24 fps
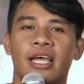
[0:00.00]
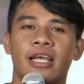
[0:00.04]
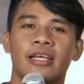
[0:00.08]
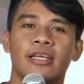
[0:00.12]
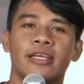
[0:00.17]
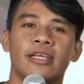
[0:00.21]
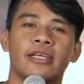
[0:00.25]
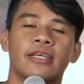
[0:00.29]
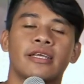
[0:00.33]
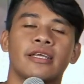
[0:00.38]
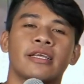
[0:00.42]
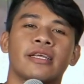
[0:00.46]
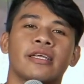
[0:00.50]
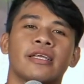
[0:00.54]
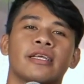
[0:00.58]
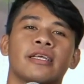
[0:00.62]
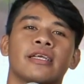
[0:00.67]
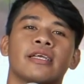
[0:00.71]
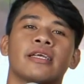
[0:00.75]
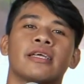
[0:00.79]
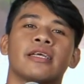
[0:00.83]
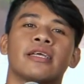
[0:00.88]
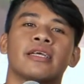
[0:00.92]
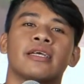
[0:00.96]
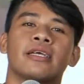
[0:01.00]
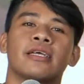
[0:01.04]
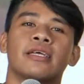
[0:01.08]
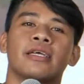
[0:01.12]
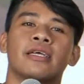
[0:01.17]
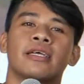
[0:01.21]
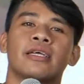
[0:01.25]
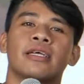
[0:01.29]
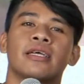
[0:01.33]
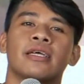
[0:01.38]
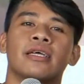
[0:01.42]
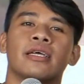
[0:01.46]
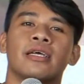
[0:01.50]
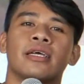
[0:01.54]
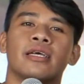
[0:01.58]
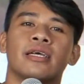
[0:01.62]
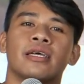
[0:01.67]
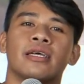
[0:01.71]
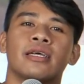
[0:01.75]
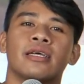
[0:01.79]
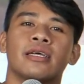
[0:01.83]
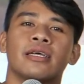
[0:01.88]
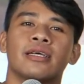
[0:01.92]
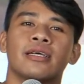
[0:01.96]

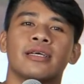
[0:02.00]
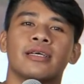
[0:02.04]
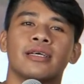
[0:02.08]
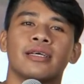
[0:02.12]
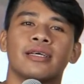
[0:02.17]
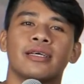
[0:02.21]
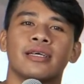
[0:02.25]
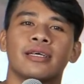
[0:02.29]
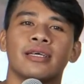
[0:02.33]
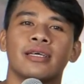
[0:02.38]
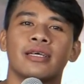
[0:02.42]
The person shown says nothing.